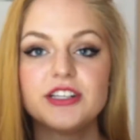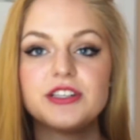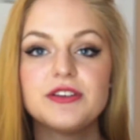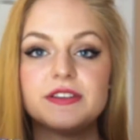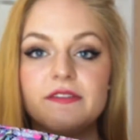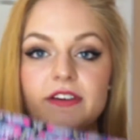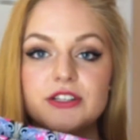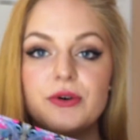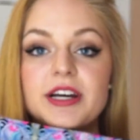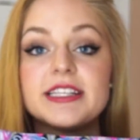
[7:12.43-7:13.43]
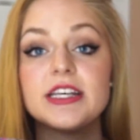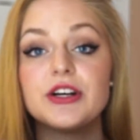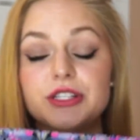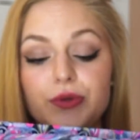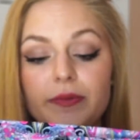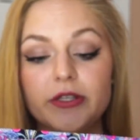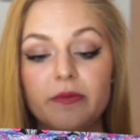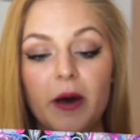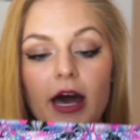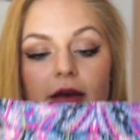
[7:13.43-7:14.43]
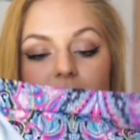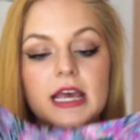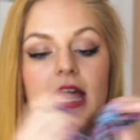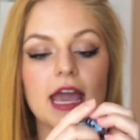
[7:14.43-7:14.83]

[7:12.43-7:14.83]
just use Victoria's Secret swimsuit bottoms